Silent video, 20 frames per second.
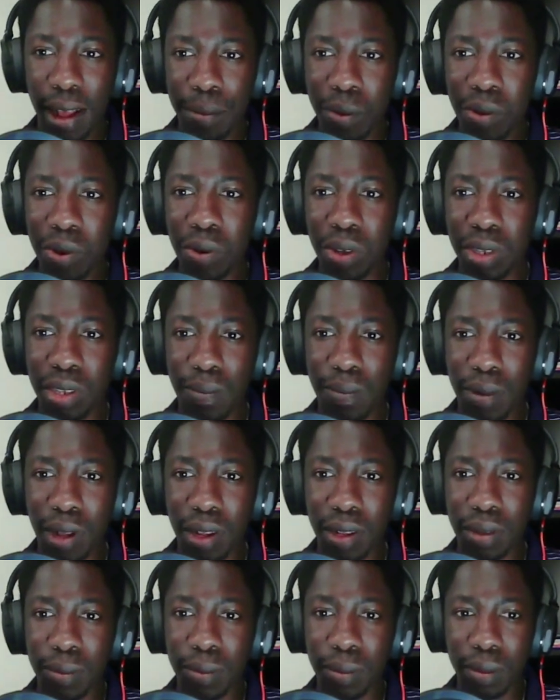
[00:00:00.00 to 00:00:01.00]
I'm curious
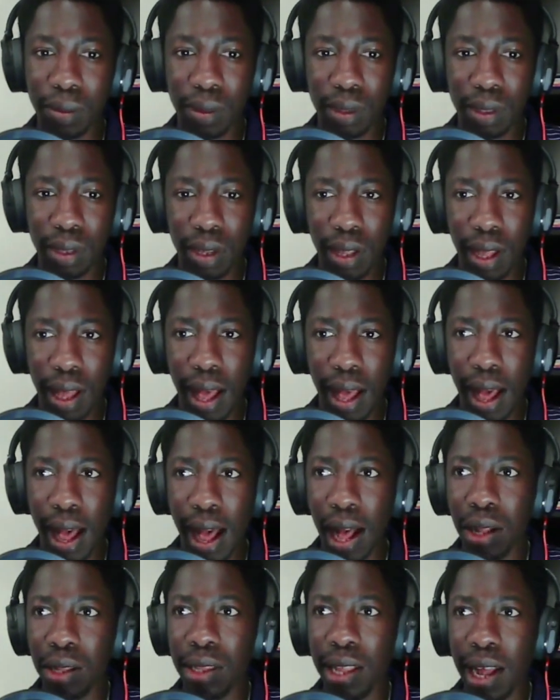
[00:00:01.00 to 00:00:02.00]
about
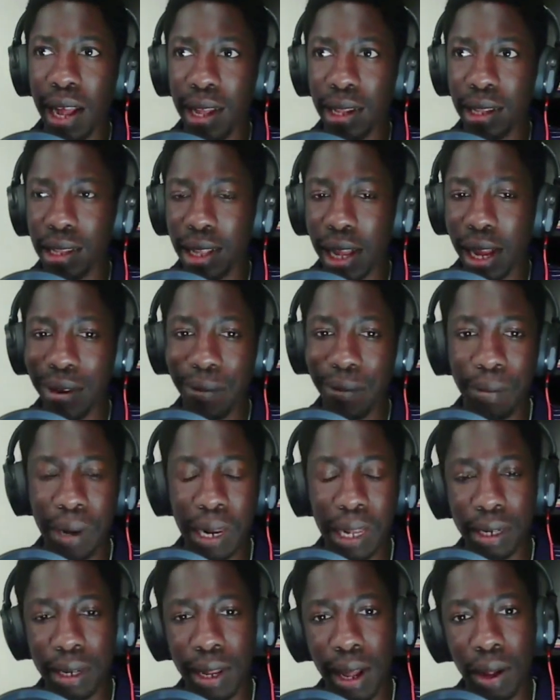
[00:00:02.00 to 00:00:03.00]
how that kind of
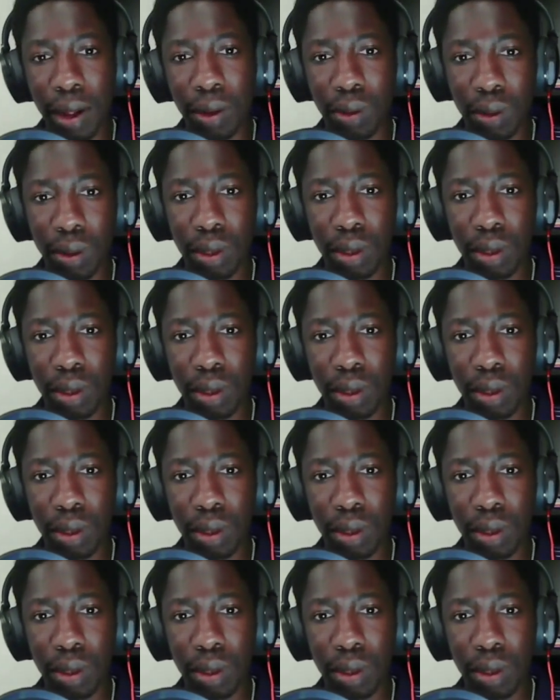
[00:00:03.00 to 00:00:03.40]
played out.